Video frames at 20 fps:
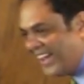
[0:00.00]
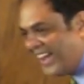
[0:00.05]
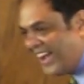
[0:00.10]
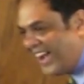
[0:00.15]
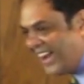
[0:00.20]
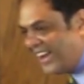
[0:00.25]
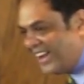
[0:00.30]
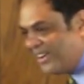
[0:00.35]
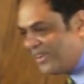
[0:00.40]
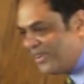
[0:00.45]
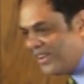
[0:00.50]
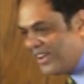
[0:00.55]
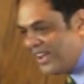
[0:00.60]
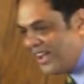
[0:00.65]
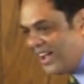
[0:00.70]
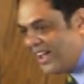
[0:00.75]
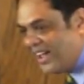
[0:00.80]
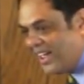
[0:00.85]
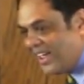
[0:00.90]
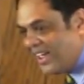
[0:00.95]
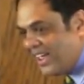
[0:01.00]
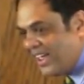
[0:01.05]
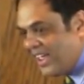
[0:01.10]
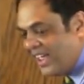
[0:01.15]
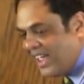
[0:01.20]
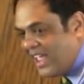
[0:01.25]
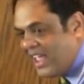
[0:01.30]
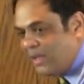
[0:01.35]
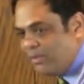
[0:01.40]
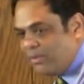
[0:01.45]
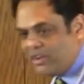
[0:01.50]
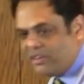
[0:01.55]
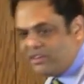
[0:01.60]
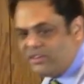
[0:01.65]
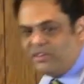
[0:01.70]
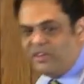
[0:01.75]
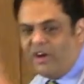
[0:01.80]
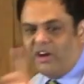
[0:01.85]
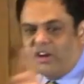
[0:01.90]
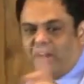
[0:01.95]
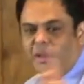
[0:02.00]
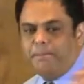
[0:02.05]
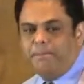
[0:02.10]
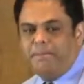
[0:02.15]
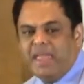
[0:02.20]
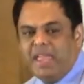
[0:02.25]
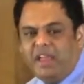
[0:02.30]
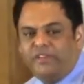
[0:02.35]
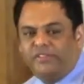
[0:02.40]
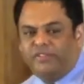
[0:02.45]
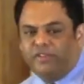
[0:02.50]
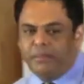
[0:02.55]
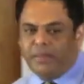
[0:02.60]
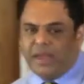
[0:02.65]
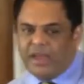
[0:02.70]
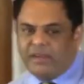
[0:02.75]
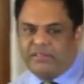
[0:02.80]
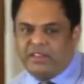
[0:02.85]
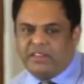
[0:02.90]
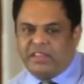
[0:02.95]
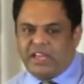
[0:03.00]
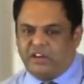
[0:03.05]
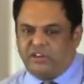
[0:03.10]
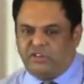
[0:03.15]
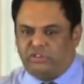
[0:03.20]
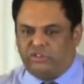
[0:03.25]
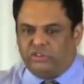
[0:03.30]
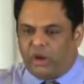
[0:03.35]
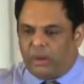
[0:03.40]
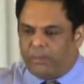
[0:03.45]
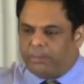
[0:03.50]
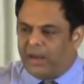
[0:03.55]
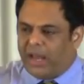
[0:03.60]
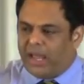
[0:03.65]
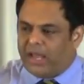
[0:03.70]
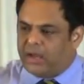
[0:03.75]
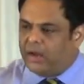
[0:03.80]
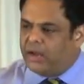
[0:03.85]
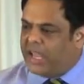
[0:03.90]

Hallelujah. He was not a being from heaven that dropped like